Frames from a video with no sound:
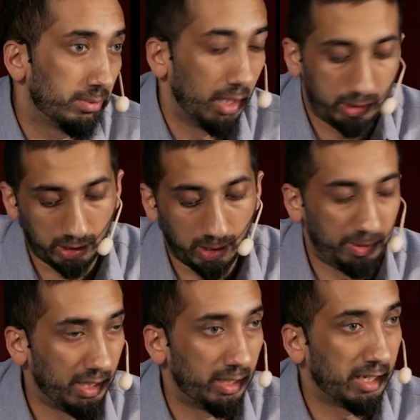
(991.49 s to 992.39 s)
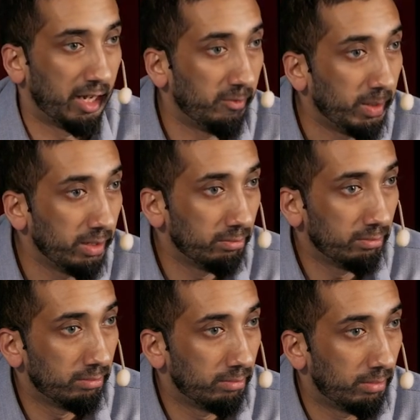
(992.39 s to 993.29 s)
It's just something Allah gave me.
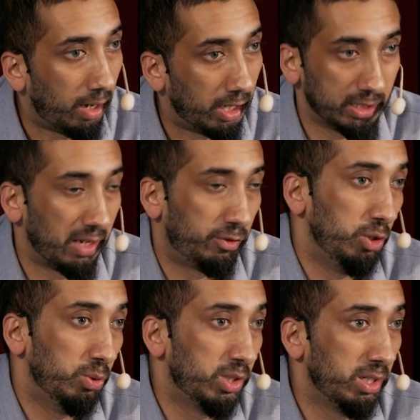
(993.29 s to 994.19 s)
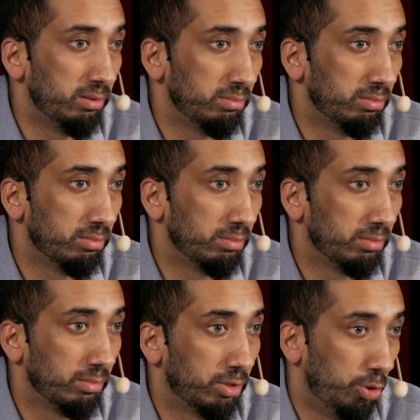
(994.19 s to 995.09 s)
I just have to use it
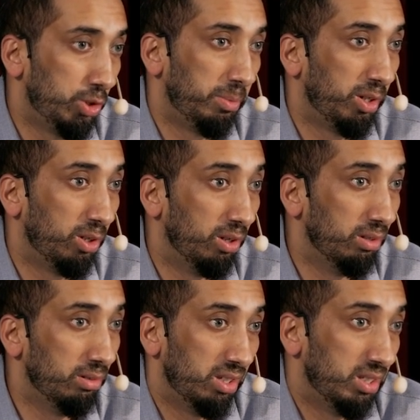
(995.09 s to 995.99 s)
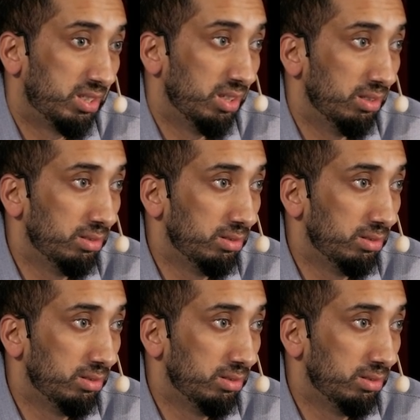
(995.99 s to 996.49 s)
to do something good and that's it.